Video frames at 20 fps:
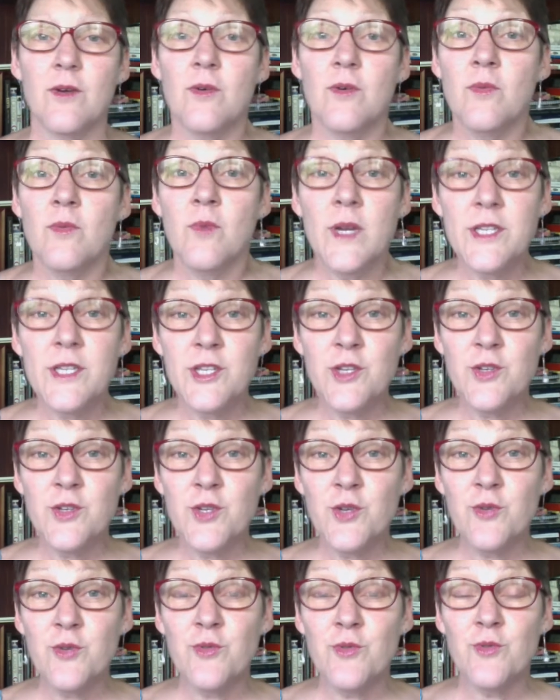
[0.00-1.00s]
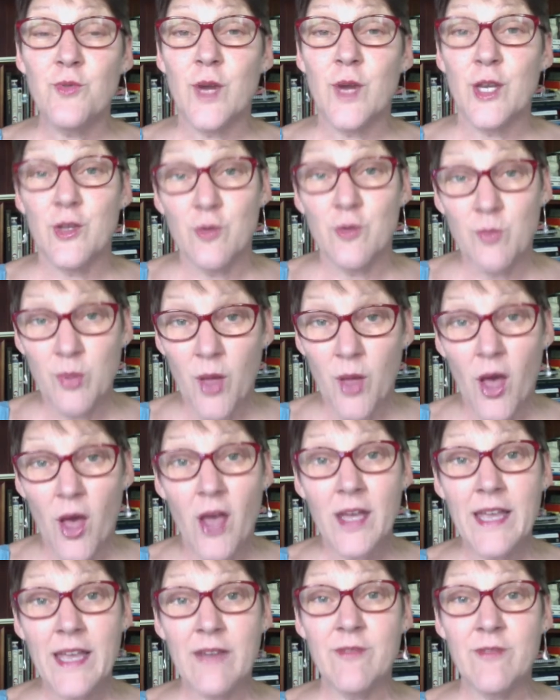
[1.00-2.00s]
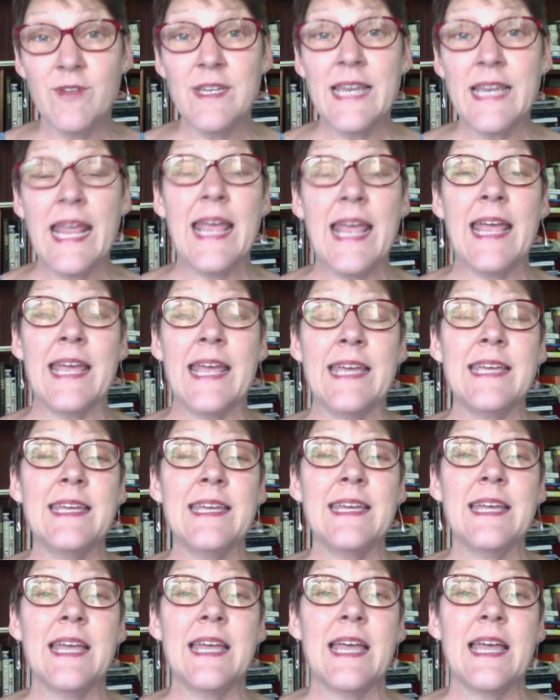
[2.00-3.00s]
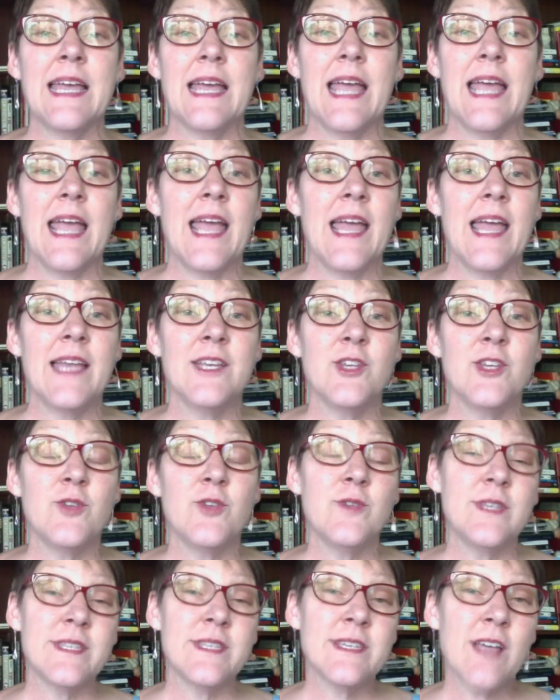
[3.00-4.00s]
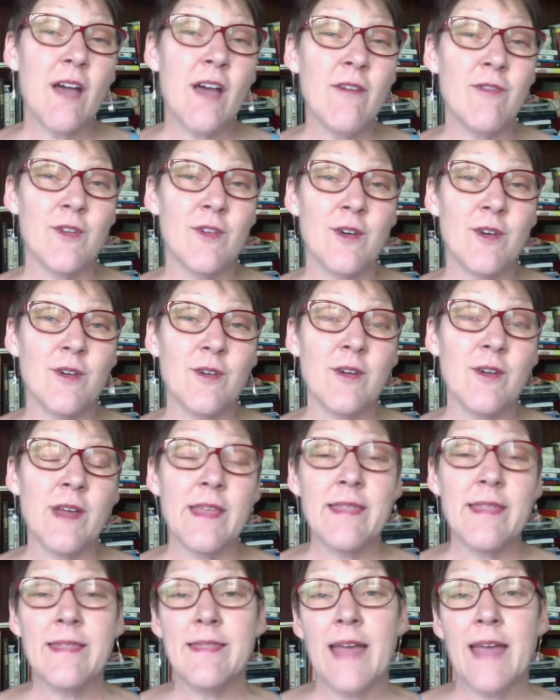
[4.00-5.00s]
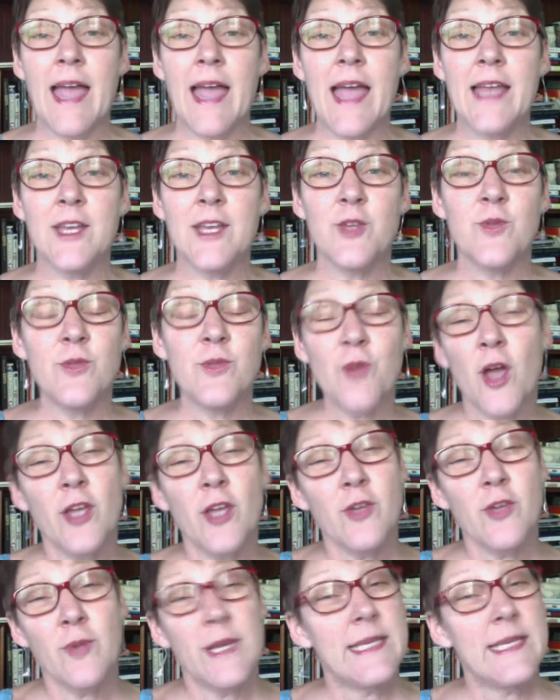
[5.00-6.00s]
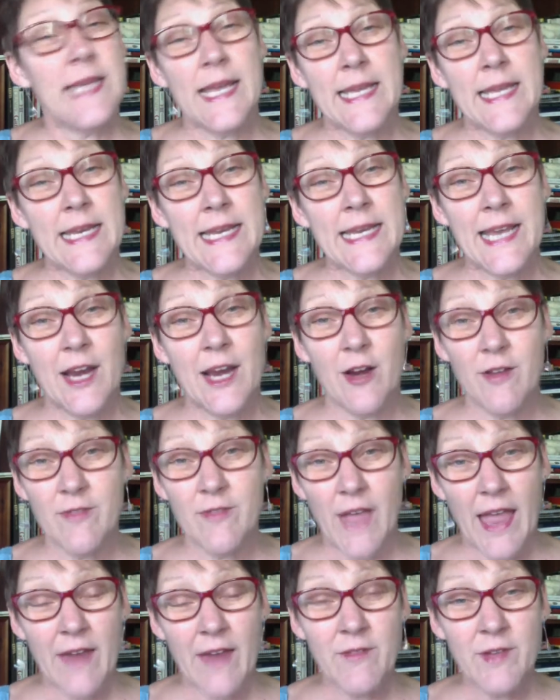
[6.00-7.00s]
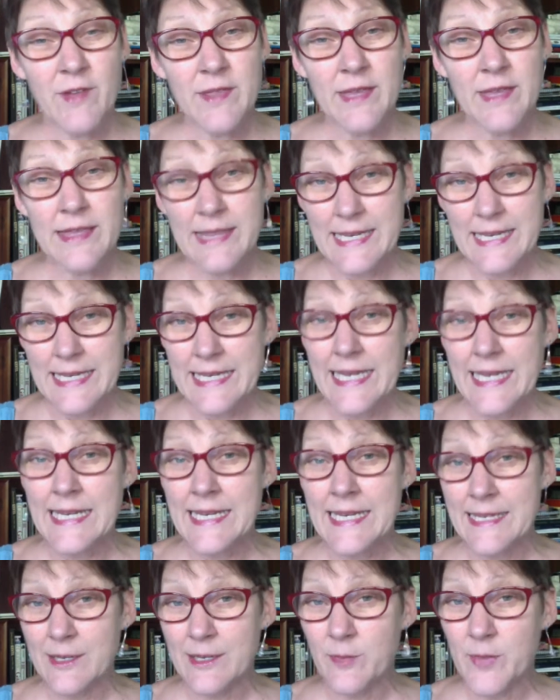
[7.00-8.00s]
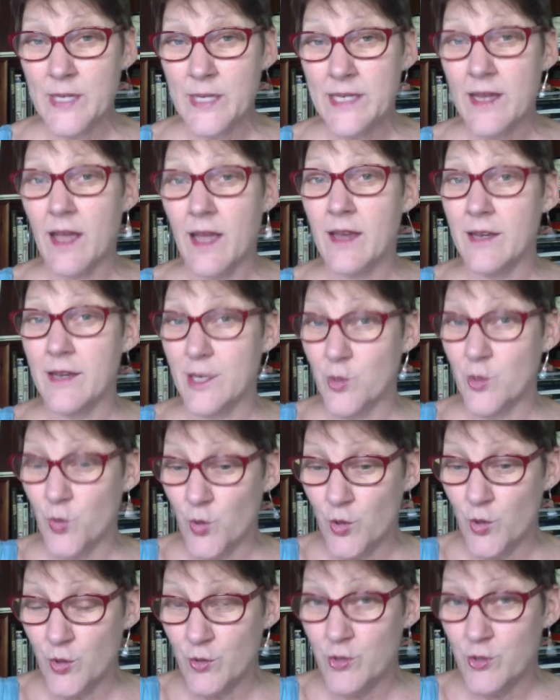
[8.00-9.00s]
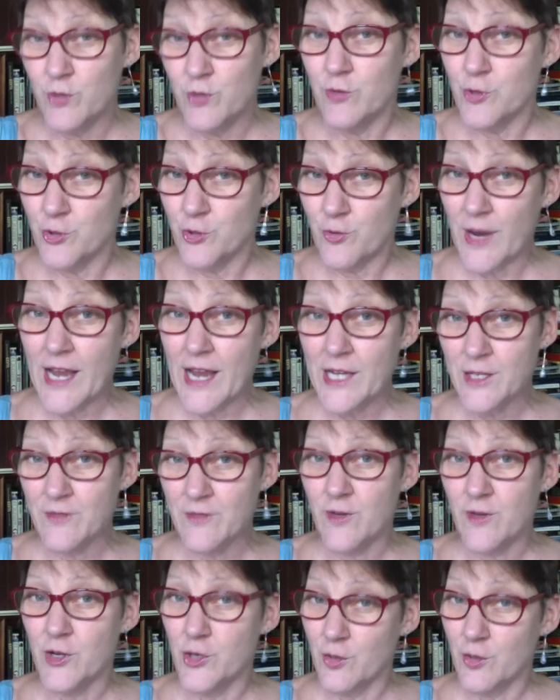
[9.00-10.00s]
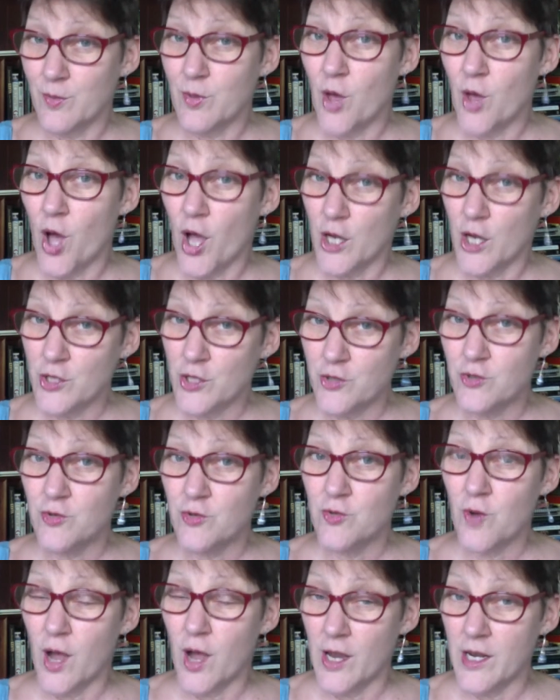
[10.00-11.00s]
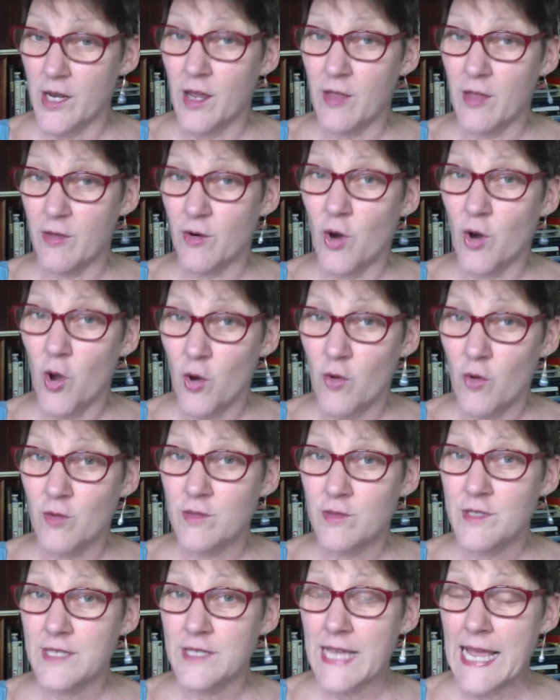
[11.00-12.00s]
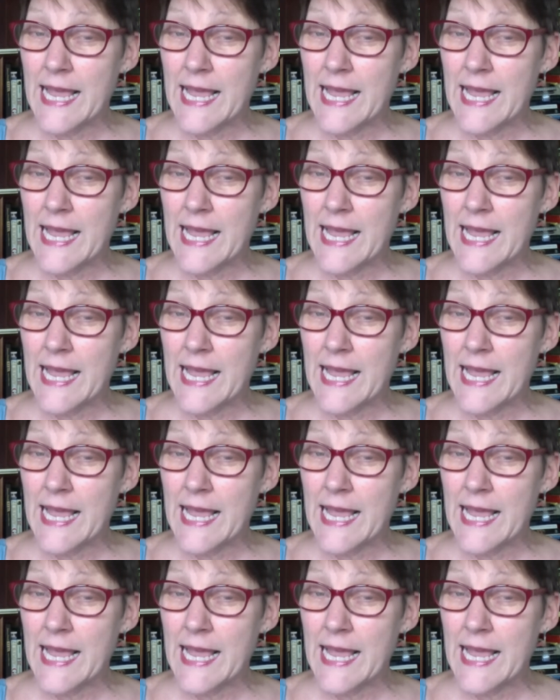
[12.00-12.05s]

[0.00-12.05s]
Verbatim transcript: What do you do when you blog every day and you discover that you thought you had taken care of everything that needed to be done in order to transfer your blog to another host,